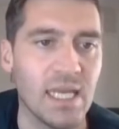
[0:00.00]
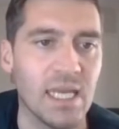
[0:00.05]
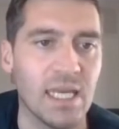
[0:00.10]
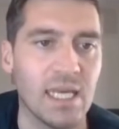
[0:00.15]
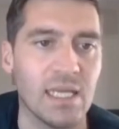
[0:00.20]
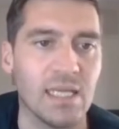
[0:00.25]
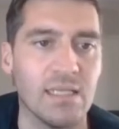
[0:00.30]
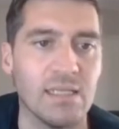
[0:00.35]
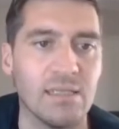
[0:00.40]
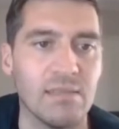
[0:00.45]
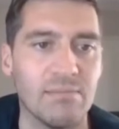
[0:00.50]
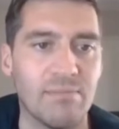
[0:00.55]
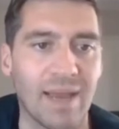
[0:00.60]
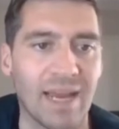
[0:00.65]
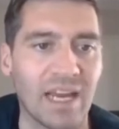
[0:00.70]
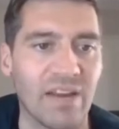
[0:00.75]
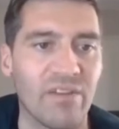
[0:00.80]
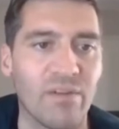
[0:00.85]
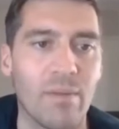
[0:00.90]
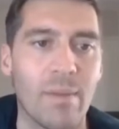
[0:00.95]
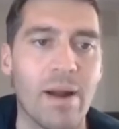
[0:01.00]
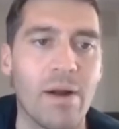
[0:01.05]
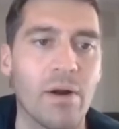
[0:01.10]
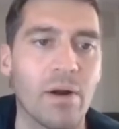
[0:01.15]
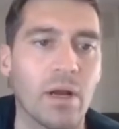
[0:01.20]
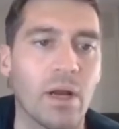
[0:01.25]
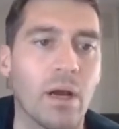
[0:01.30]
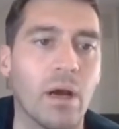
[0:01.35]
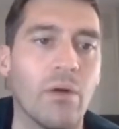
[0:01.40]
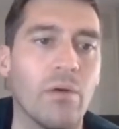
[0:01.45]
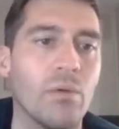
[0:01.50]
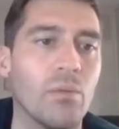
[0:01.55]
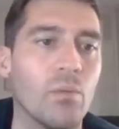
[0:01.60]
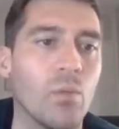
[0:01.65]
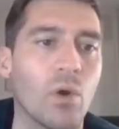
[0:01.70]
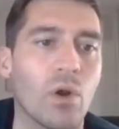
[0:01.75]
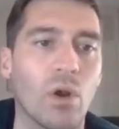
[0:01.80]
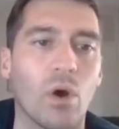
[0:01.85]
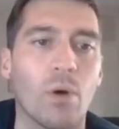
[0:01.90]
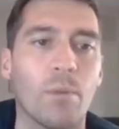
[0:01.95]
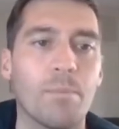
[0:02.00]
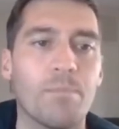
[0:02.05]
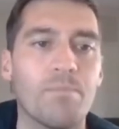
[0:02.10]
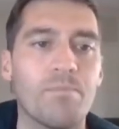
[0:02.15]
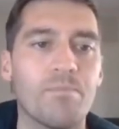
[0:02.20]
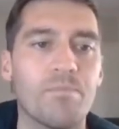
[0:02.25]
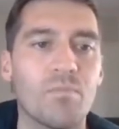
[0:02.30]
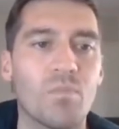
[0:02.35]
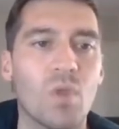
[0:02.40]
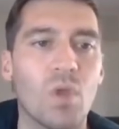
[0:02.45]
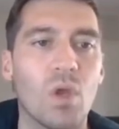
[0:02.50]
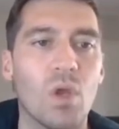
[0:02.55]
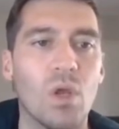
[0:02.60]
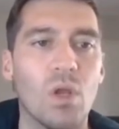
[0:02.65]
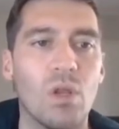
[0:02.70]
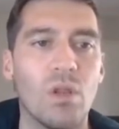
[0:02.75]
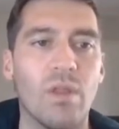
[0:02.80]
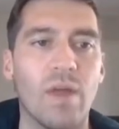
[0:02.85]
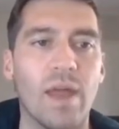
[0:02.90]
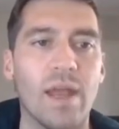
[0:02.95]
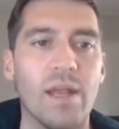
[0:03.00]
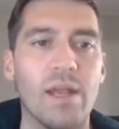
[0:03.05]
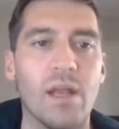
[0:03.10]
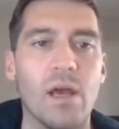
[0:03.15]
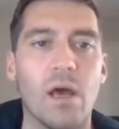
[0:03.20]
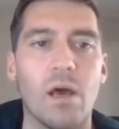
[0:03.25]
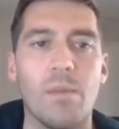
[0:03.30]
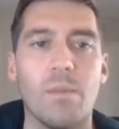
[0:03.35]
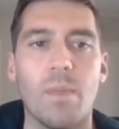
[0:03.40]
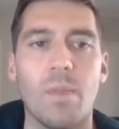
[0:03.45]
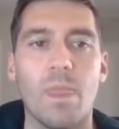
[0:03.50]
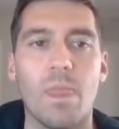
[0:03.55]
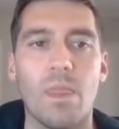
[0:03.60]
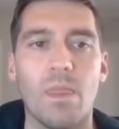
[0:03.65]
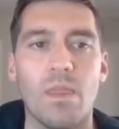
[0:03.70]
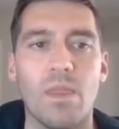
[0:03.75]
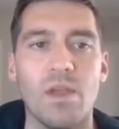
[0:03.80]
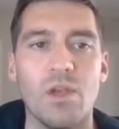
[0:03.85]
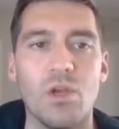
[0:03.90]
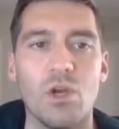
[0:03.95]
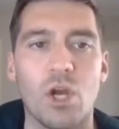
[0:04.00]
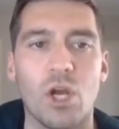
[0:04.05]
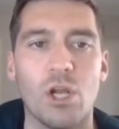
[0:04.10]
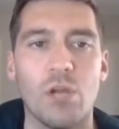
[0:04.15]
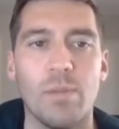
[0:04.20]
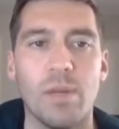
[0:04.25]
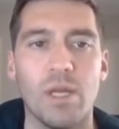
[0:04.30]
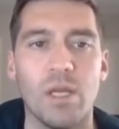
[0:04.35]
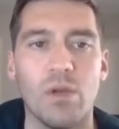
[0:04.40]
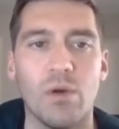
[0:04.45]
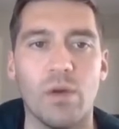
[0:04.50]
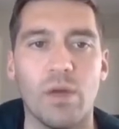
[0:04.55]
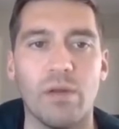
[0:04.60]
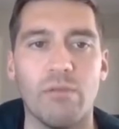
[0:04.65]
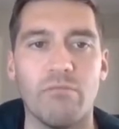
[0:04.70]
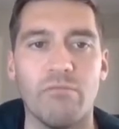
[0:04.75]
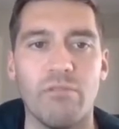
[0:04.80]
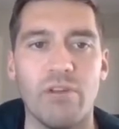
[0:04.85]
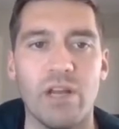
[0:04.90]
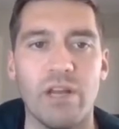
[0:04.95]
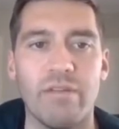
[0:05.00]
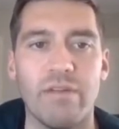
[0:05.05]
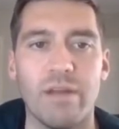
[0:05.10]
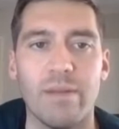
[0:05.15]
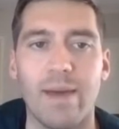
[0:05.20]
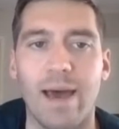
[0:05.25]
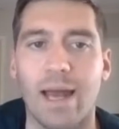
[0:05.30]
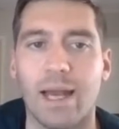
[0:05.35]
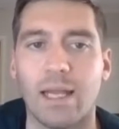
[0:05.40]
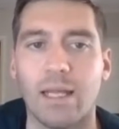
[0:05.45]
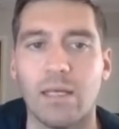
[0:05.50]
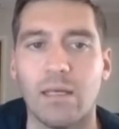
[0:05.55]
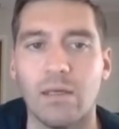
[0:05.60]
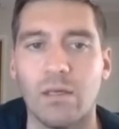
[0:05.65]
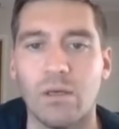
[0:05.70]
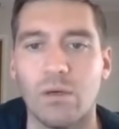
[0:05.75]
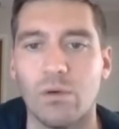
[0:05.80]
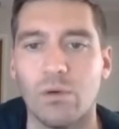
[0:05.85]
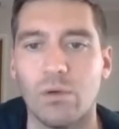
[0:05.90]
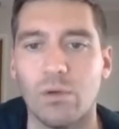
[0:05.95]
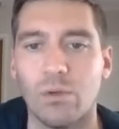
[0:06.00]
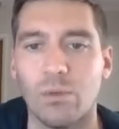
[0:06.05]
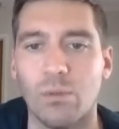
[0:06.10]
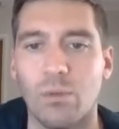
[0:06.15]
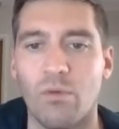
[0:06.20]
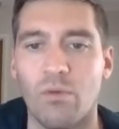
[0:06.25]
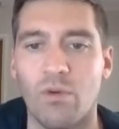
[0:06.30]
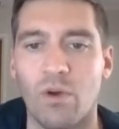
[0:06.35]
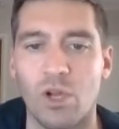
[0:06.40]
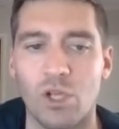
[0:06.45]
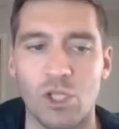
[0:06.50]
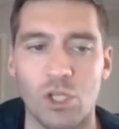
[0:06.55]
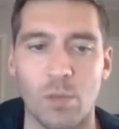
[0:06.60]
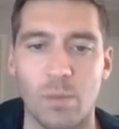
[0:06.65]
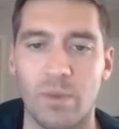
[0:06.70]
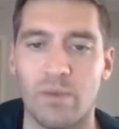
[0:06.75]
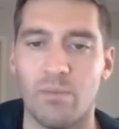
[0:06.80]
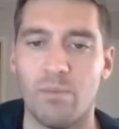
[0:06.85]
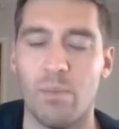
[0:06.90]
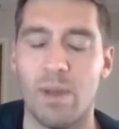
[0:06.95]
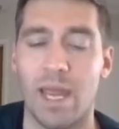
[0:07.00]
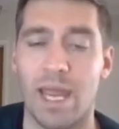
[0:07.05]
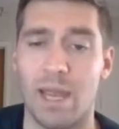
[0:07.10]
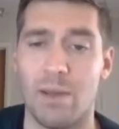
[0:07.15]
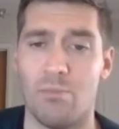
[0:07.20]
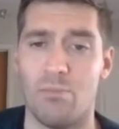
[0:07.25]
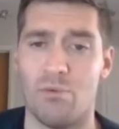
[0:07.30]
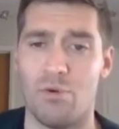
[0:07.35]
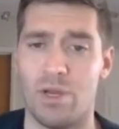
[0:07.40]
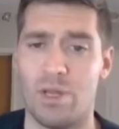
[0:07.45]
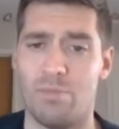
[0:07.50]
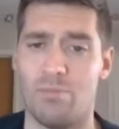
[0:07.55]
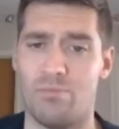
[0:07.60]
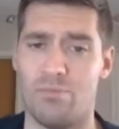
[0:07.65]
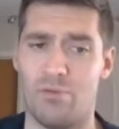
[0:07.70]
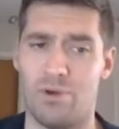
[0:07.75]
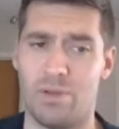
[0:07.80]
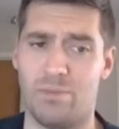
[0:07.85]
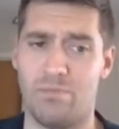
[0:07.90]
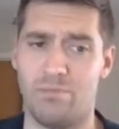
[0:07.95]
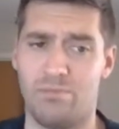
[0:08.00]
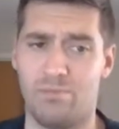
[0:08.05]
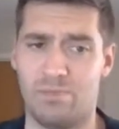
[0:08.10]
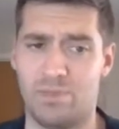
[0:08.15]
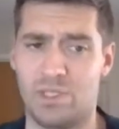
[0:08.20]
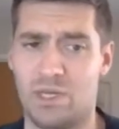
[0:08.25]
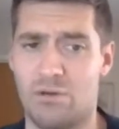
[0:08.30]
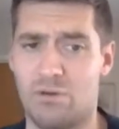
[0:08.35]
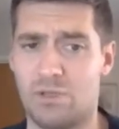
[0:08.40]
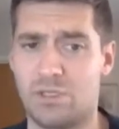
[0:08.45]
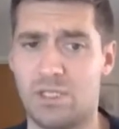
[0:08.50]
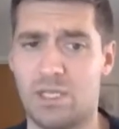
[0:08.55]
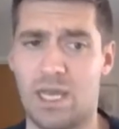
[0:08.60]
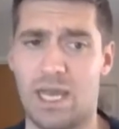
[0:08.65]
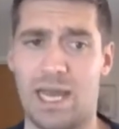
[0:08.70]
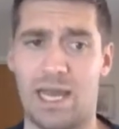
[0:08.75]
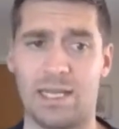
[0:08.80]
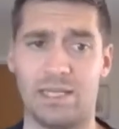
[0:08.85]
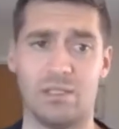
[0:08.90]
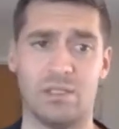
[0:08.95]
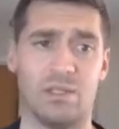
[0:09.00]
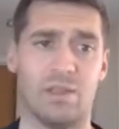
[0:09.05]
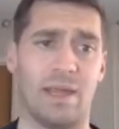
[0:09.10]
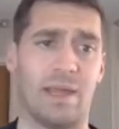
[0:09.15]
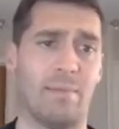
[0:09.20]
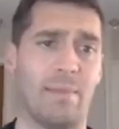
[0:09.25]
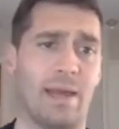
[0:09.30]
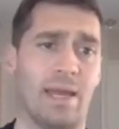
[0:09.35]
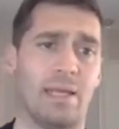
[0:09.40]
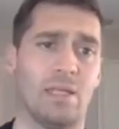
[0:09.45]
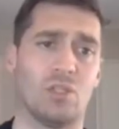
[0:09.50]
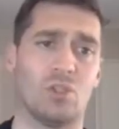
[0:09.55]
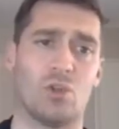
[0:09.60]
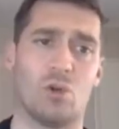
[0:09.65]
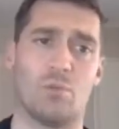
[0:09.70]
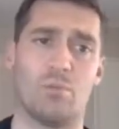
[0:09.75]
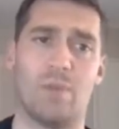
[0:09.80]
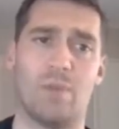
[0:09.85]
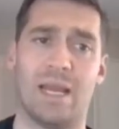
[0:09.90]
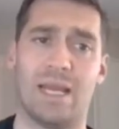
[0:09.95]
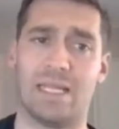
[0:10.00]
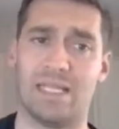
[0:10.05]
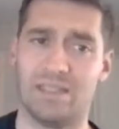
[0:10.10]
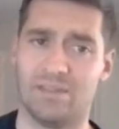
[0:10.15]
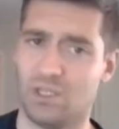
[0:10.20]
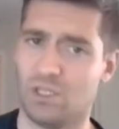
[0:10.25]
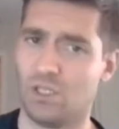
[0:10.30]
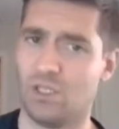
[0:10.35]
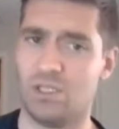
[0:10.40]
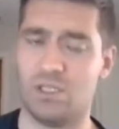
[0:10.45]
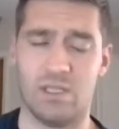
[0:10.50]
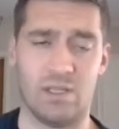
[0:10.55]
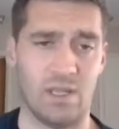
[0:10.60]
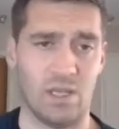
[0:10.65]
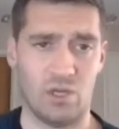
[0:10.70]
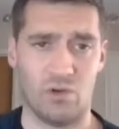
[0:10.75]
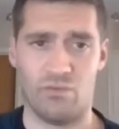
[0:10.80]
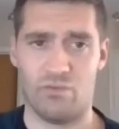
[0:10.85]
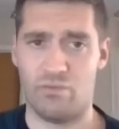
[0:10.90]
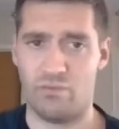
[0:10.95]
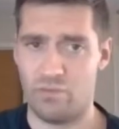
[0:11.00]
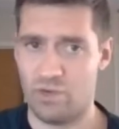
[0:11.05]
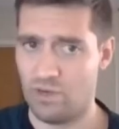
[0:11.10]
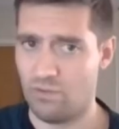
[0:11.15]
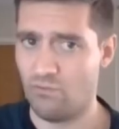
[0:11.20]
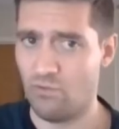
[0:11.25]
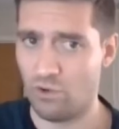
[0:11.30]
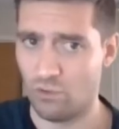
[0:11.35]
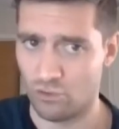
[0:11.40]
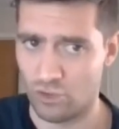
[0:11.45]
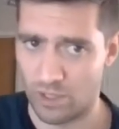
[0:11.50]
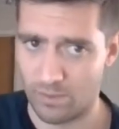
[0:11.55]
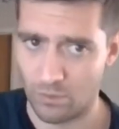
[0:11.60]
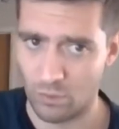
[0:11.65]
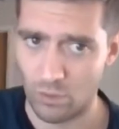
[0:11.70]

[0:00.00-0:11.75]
and Bank of America and whatnot, then you're going to be doing really badly. Your portfolio is going to be hit pretty serious, and they may stop paying dividends, and then you're in real trouble.